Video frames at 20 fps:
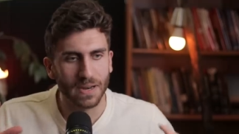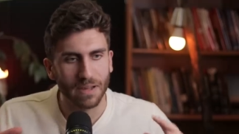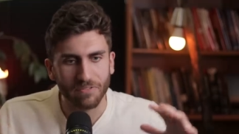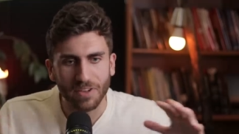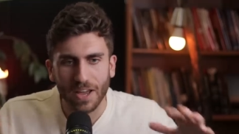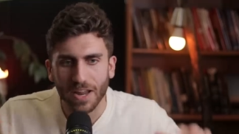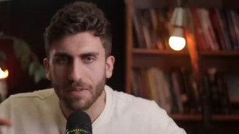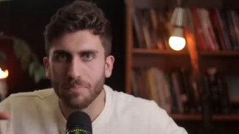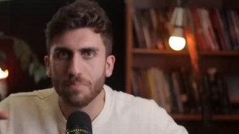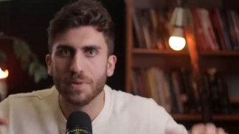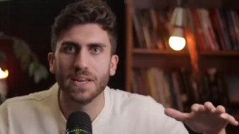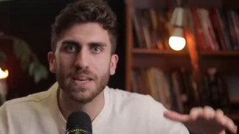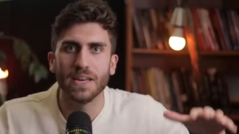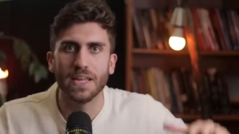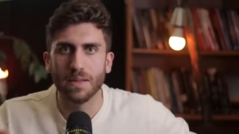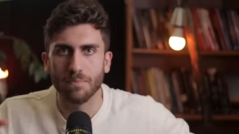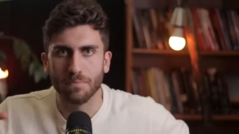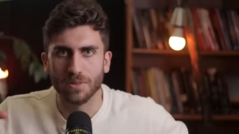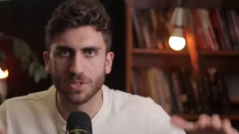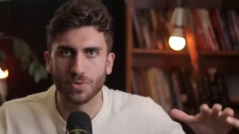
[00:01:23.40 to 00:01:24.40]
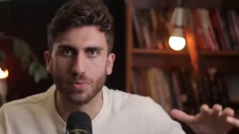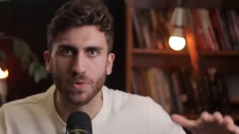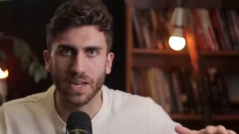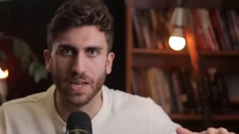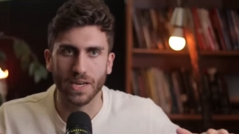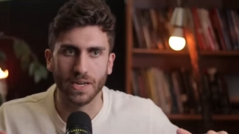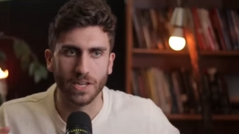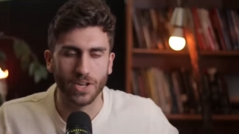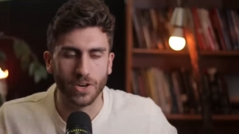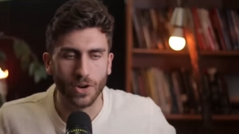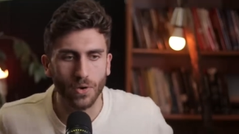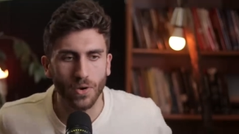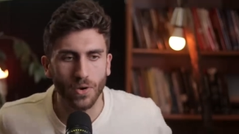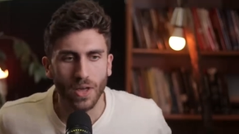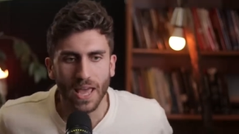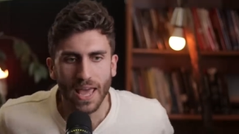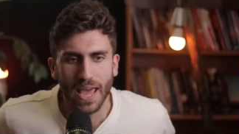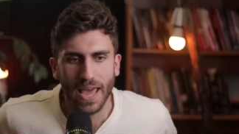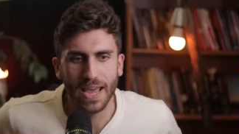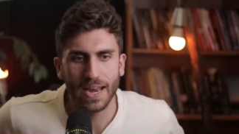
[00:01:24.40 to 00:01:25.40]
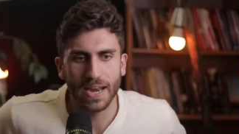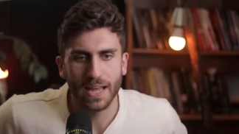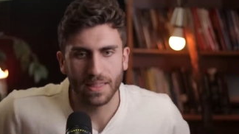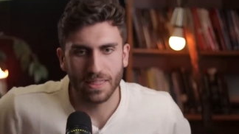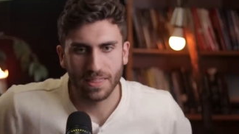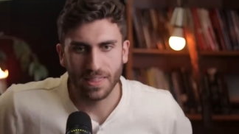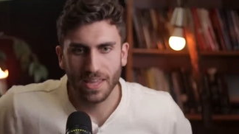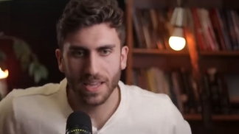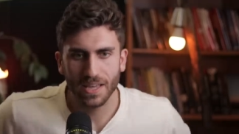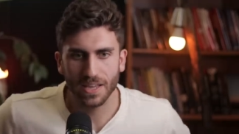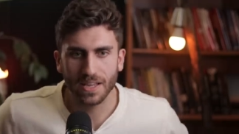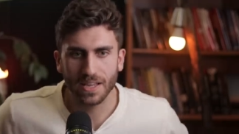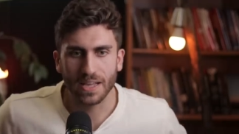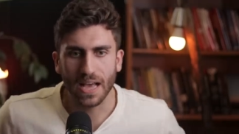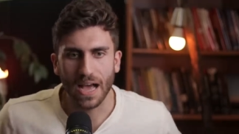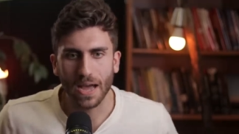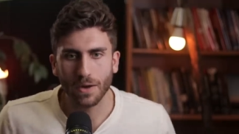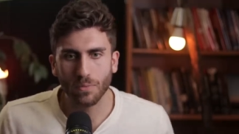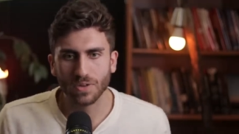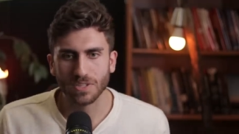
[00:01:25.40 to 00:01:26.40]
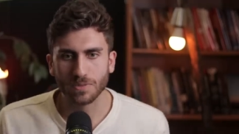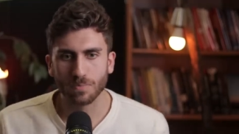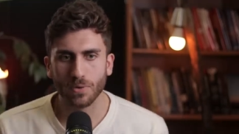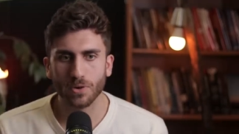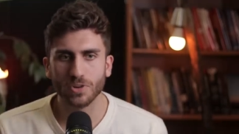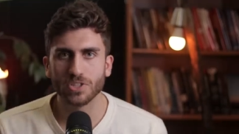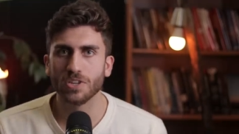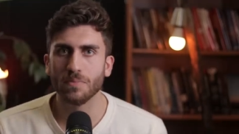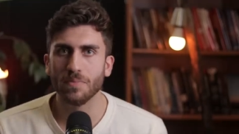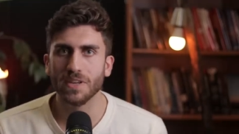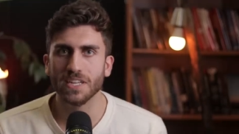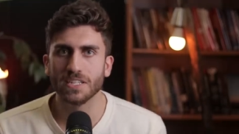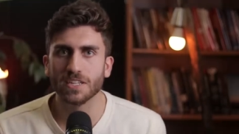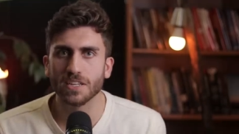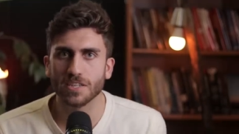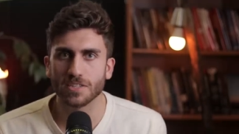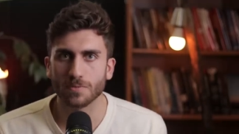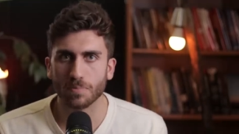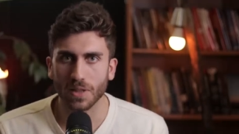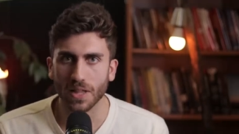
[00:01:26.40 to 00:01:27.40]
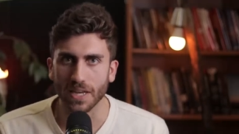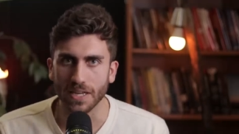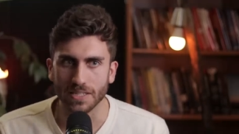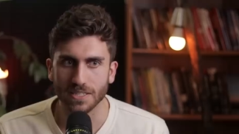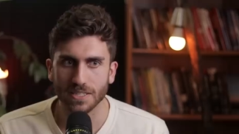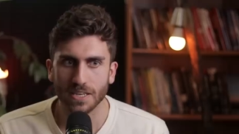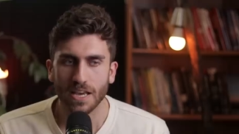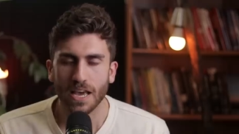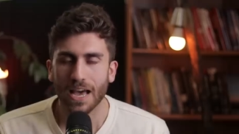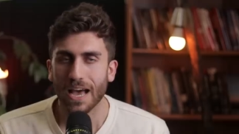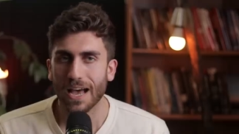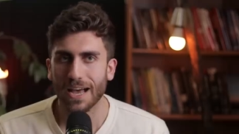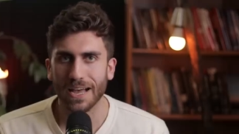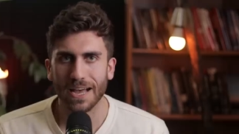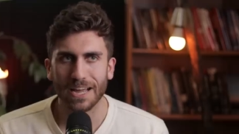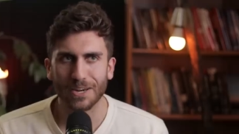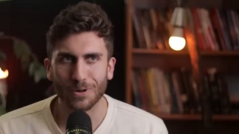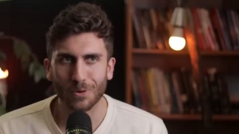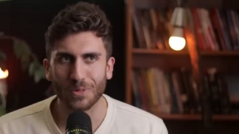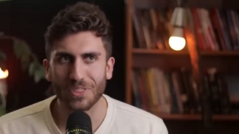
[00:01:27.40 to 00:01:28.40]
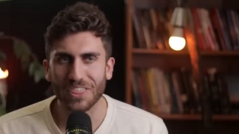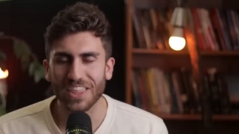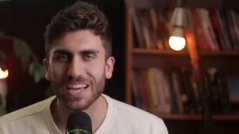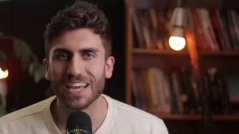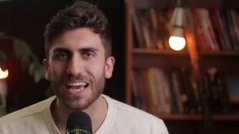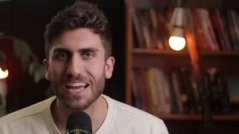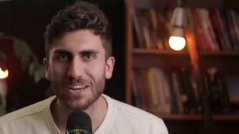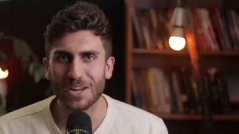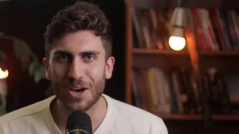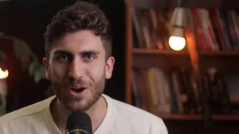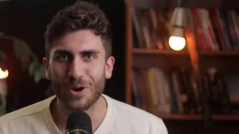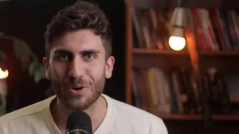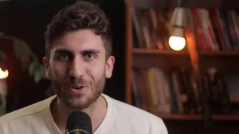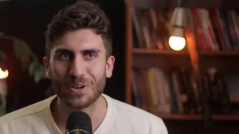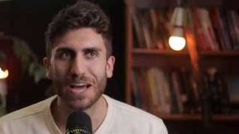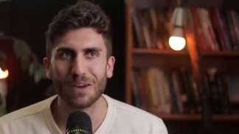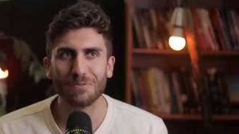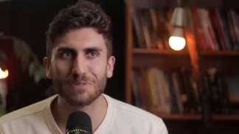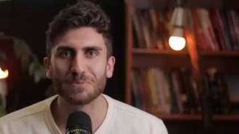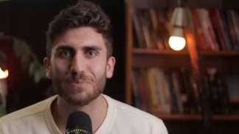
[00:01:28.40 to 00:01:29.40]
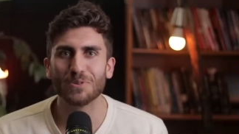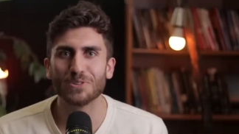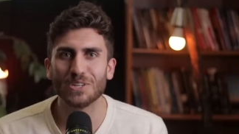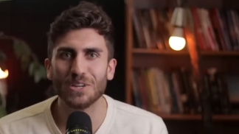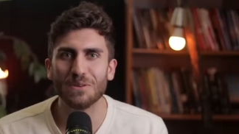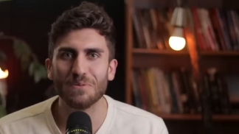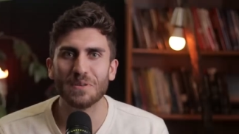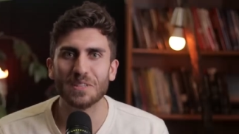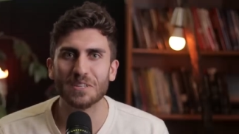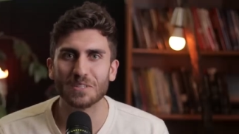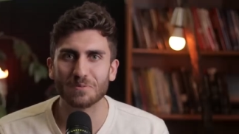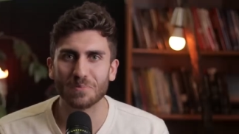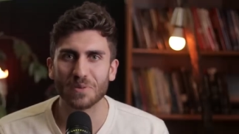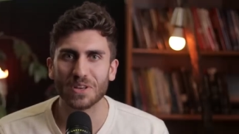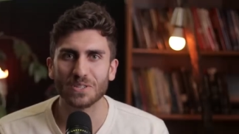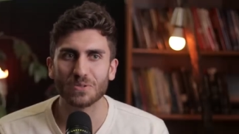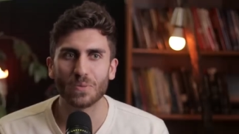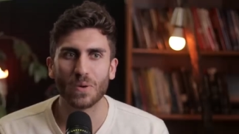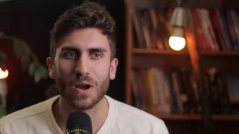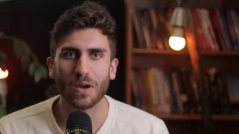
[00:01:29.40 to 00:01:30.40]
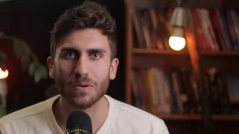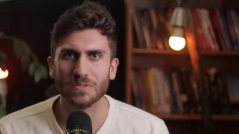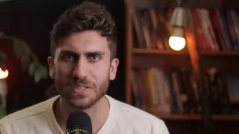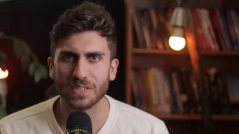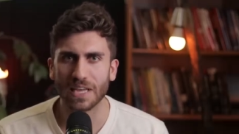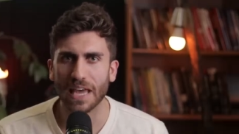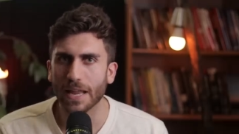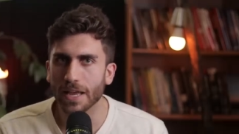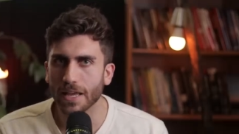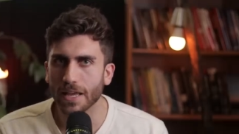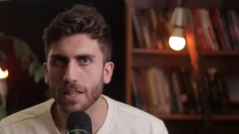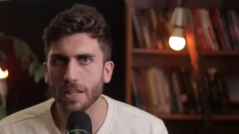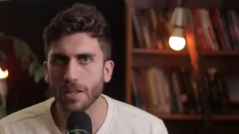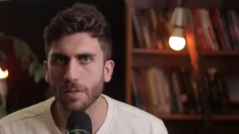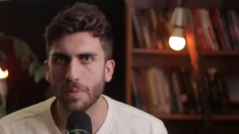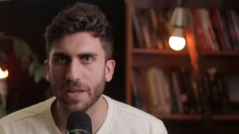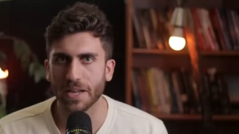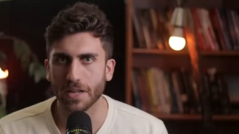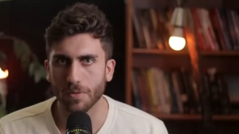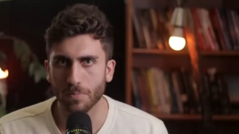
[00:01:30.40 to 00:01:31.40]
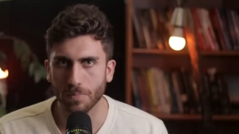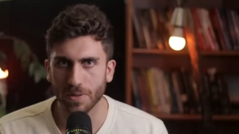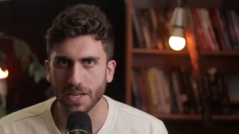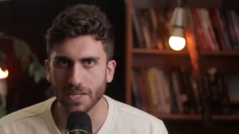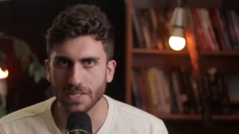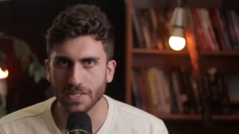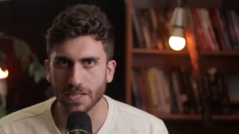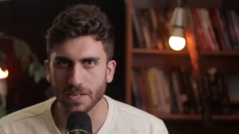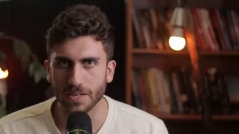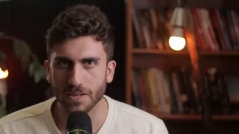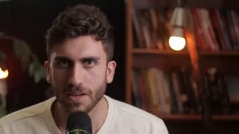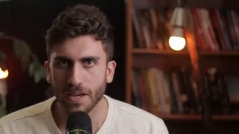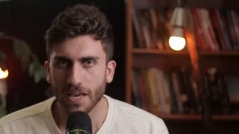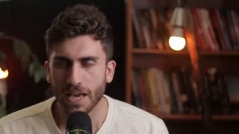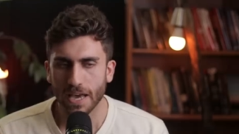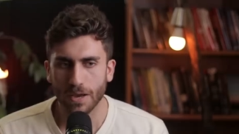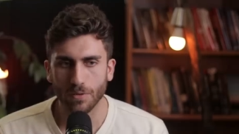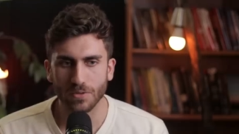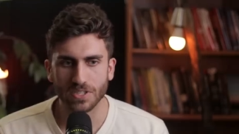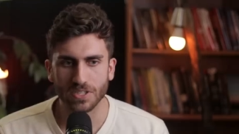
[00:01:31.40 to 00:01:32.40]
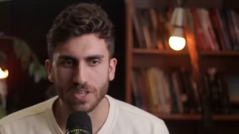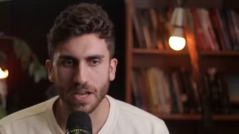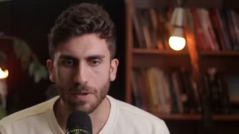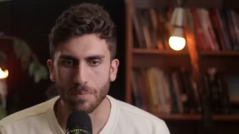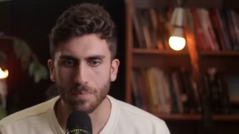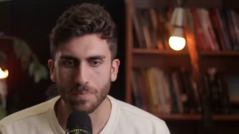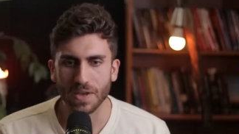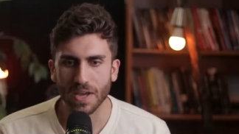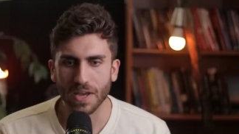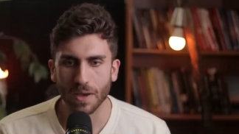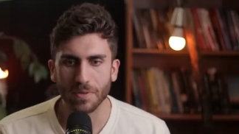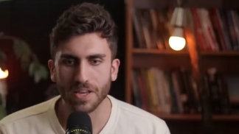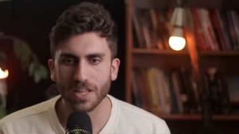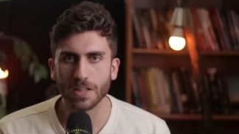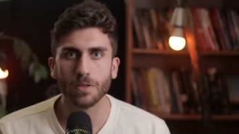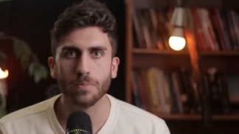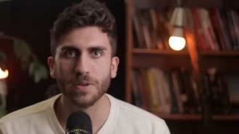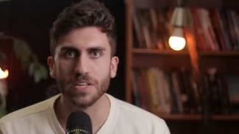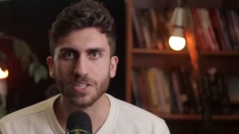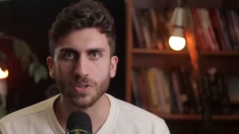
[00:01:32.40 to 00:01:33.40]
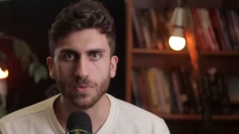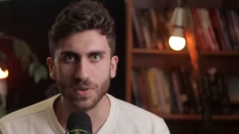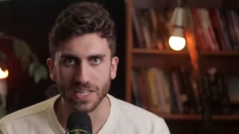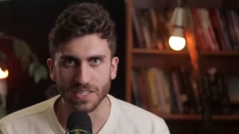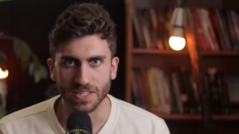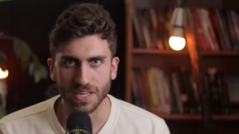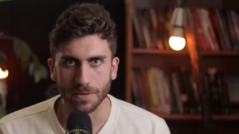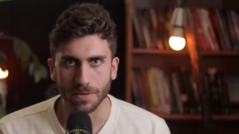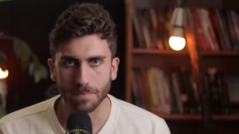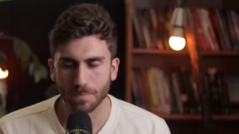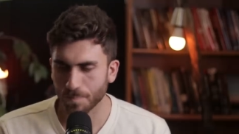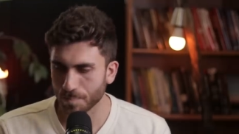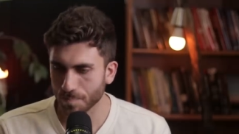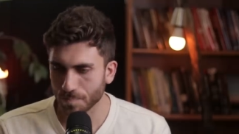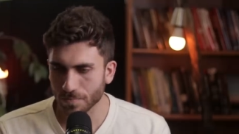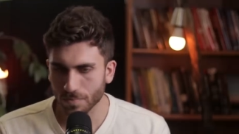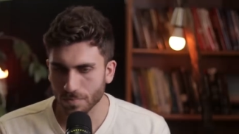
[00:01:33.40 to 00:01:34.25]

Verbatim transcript: But I've kind of been in between, you know? And I think God was pushing me to this place. I, I don't think I know. God was pushing me to this place where I was getting a little bit complacent. It was uh, becoming a little bit too easy